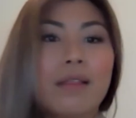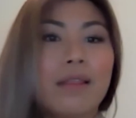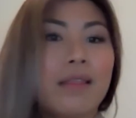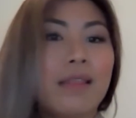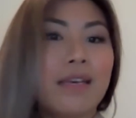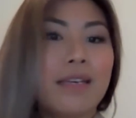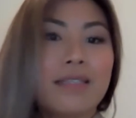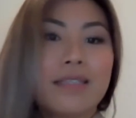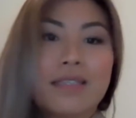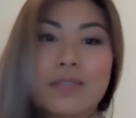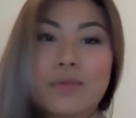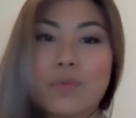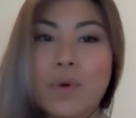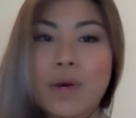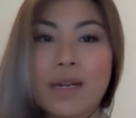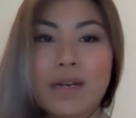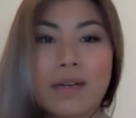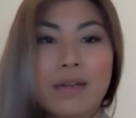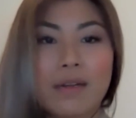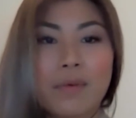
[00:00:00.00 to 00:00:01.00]
this is
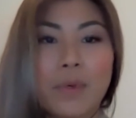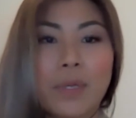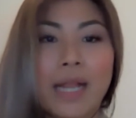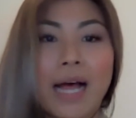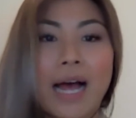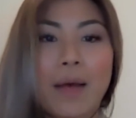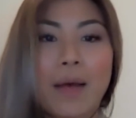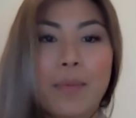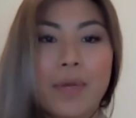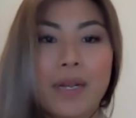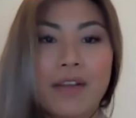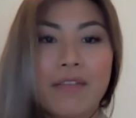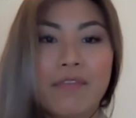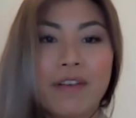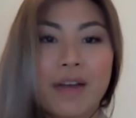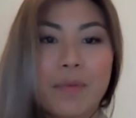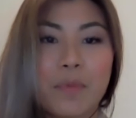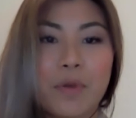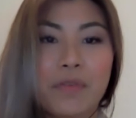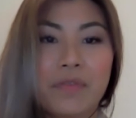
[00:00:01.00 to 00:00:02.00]
what will happen if
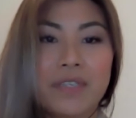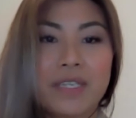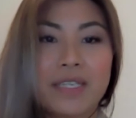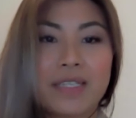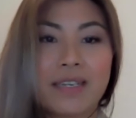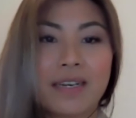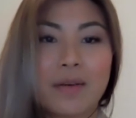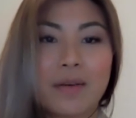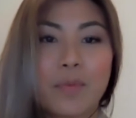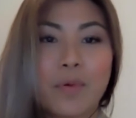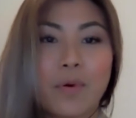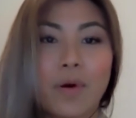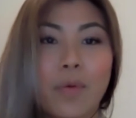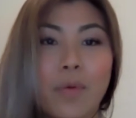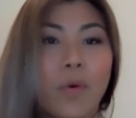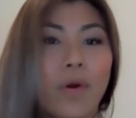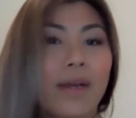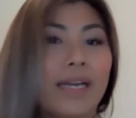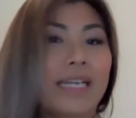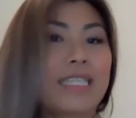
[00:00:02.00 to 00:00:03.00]
I move to Singapore.
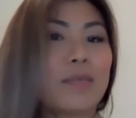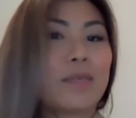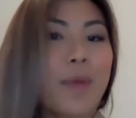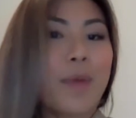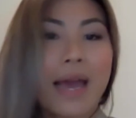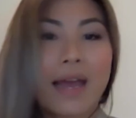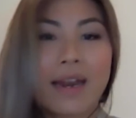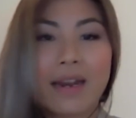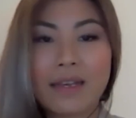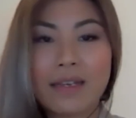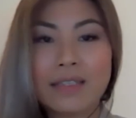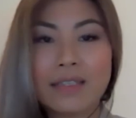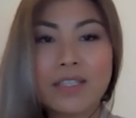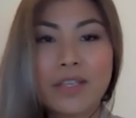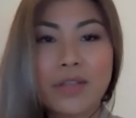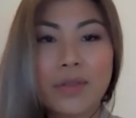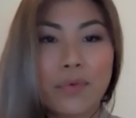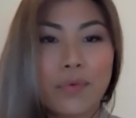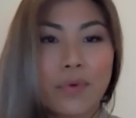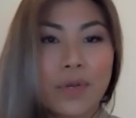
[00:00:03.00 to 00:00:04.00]
We're expanding into
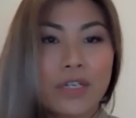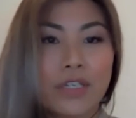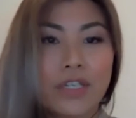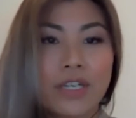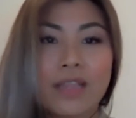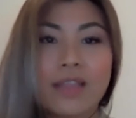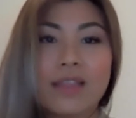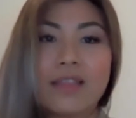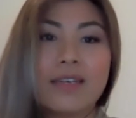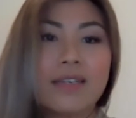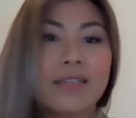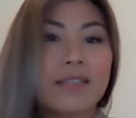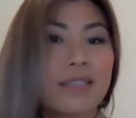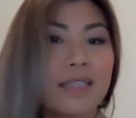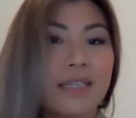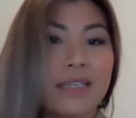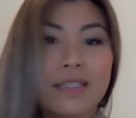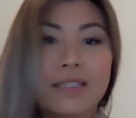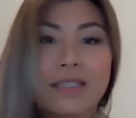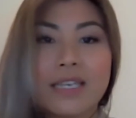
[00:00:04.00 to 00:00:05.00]
the region.
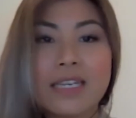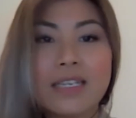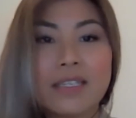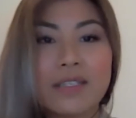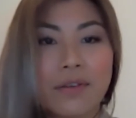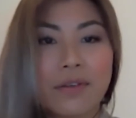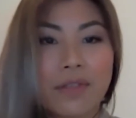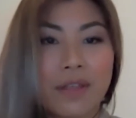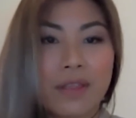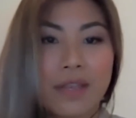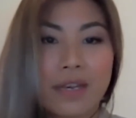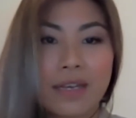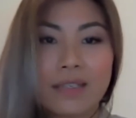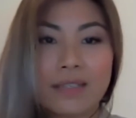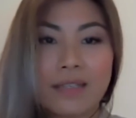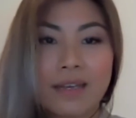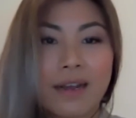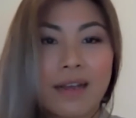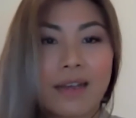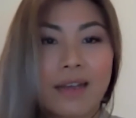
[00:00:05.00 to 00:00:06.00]
These are the things
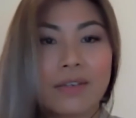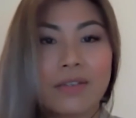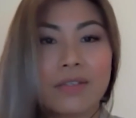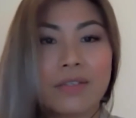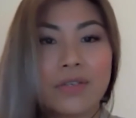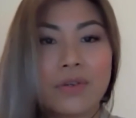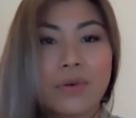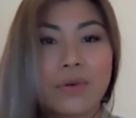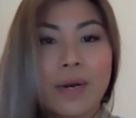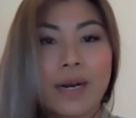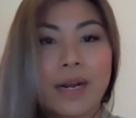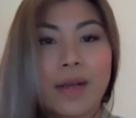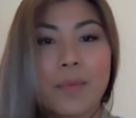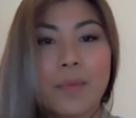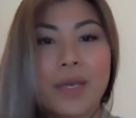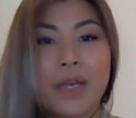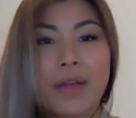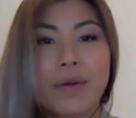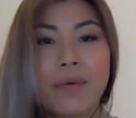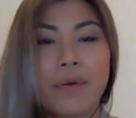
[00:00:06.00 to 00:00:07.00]
that I could do when
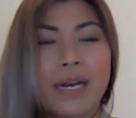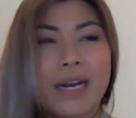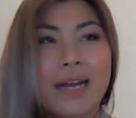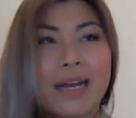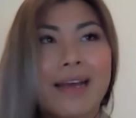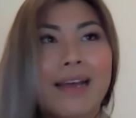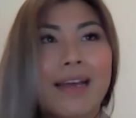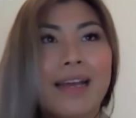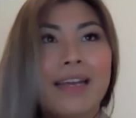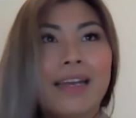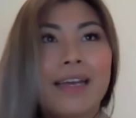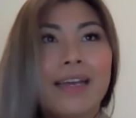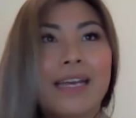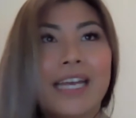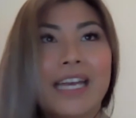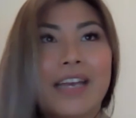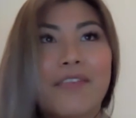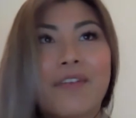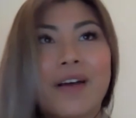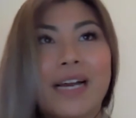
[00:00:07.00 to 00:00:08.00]
I'm here. And
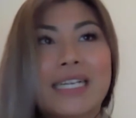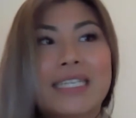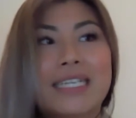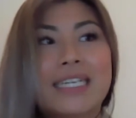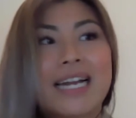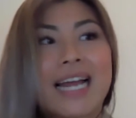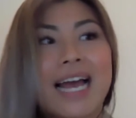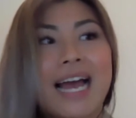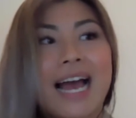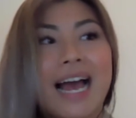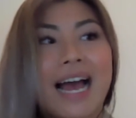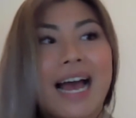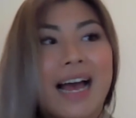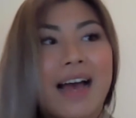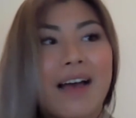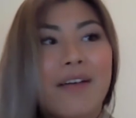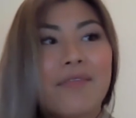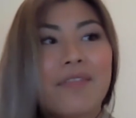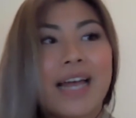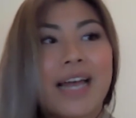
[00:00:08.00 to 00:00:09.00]
if I didn't
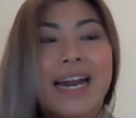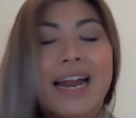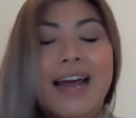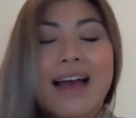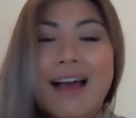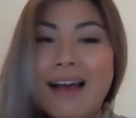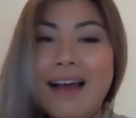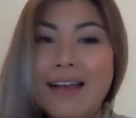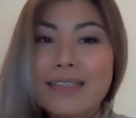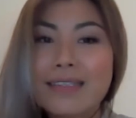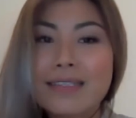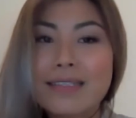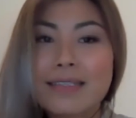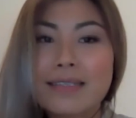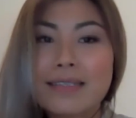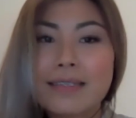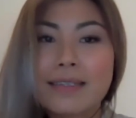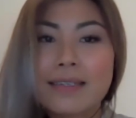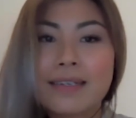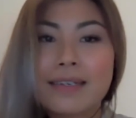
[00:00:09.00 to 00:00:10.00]
have that ask,
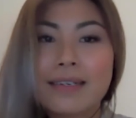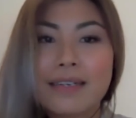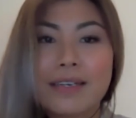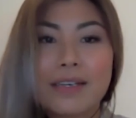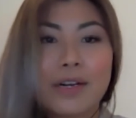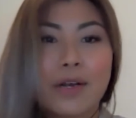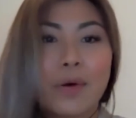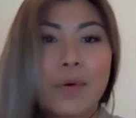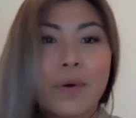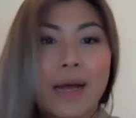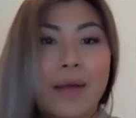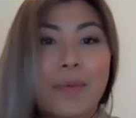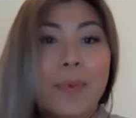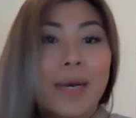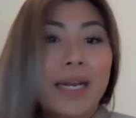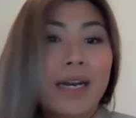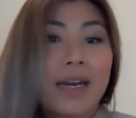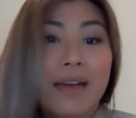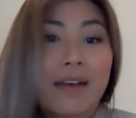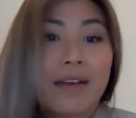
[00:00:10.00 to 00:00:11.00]
I
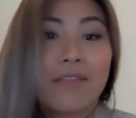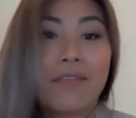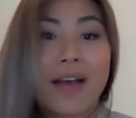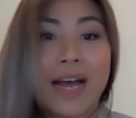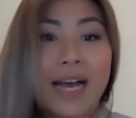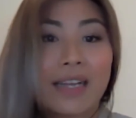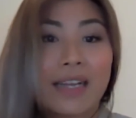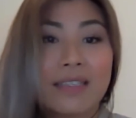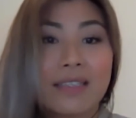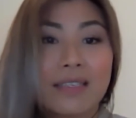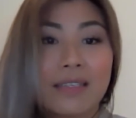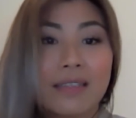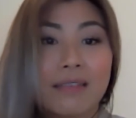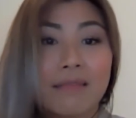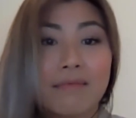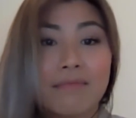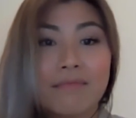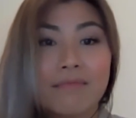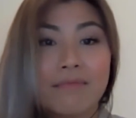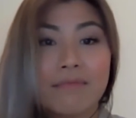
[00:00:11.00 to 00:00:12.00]
might have had to
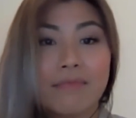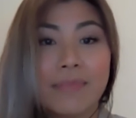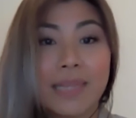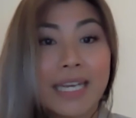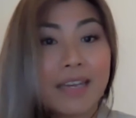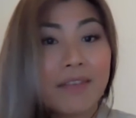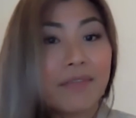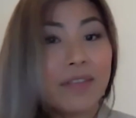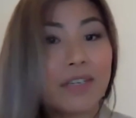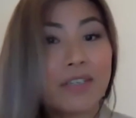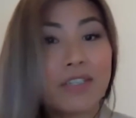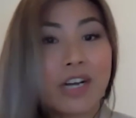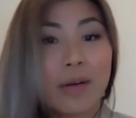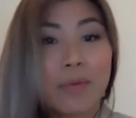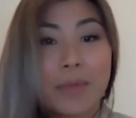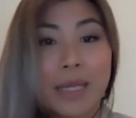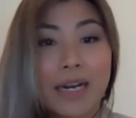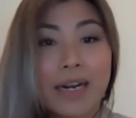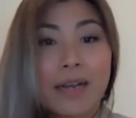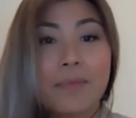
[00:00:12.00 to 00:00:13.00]
leave the
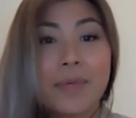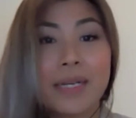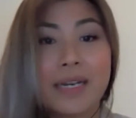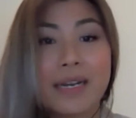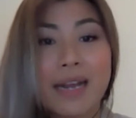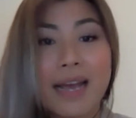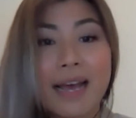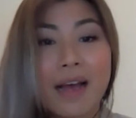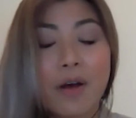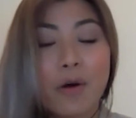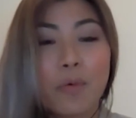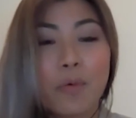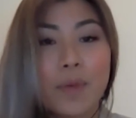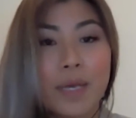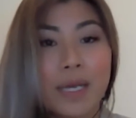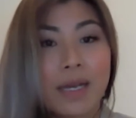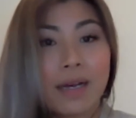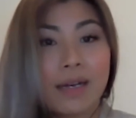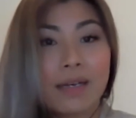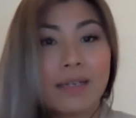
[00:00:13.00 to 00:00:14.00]
job that I'm in now
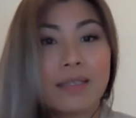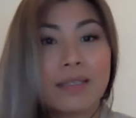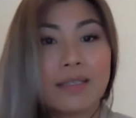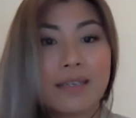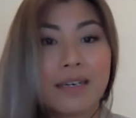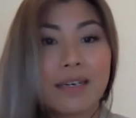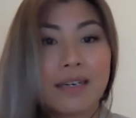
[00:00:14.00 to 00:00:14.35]
because